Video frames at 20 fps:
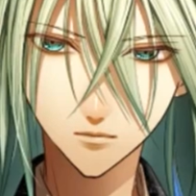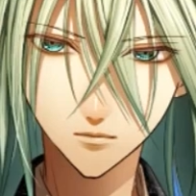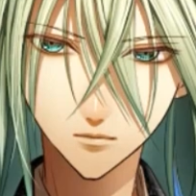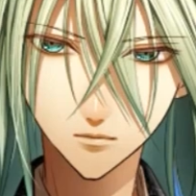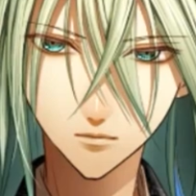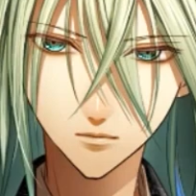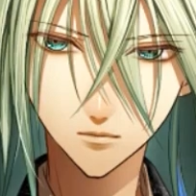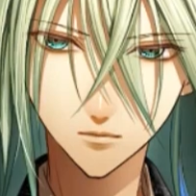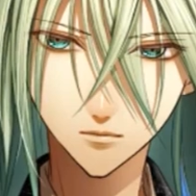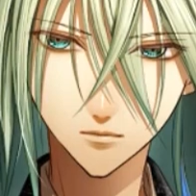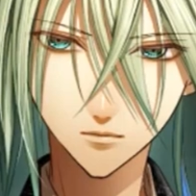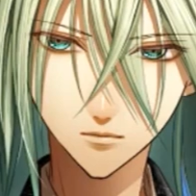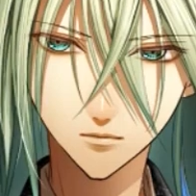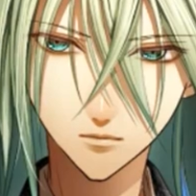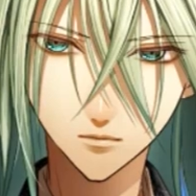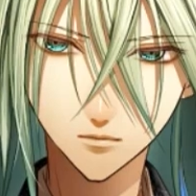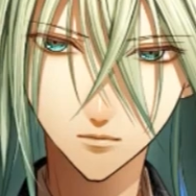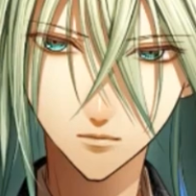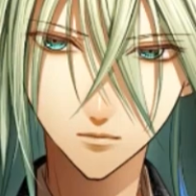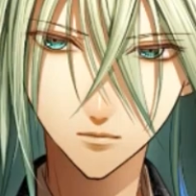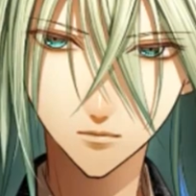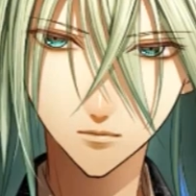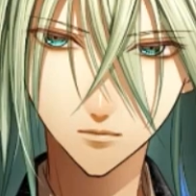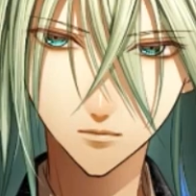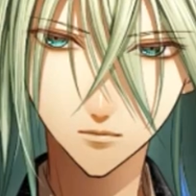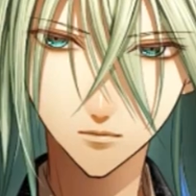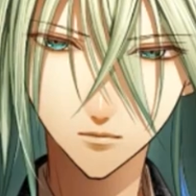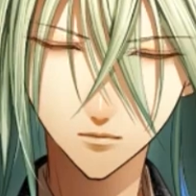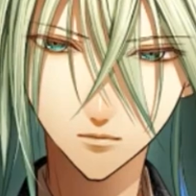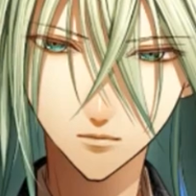Seriously, what does
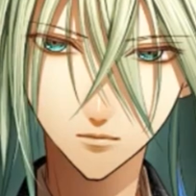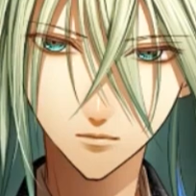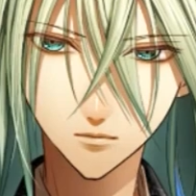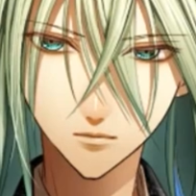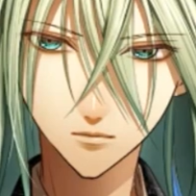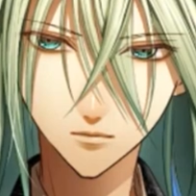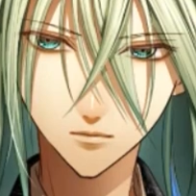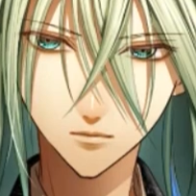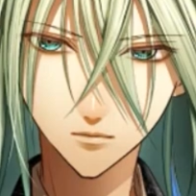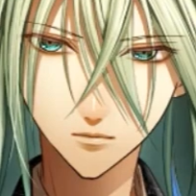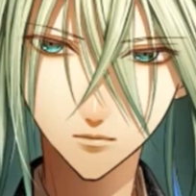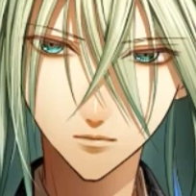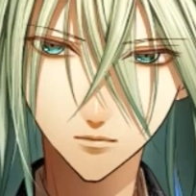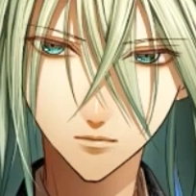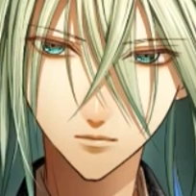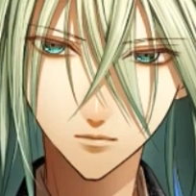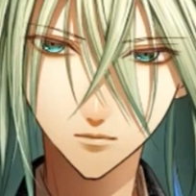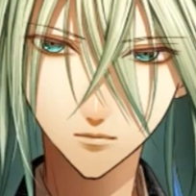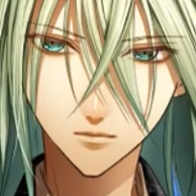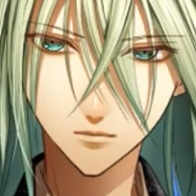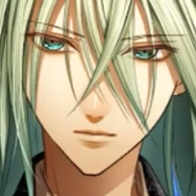he mean by that?